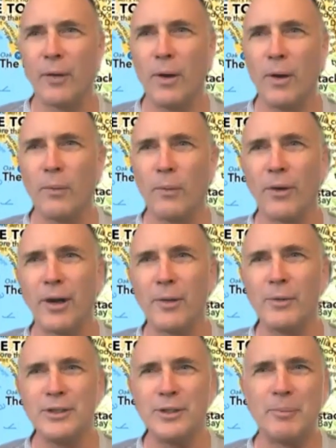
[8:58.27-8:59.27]
What word
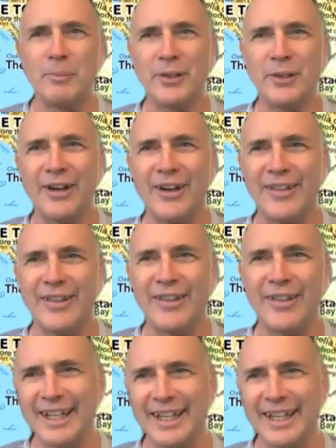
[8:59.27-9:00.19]
would you put on that?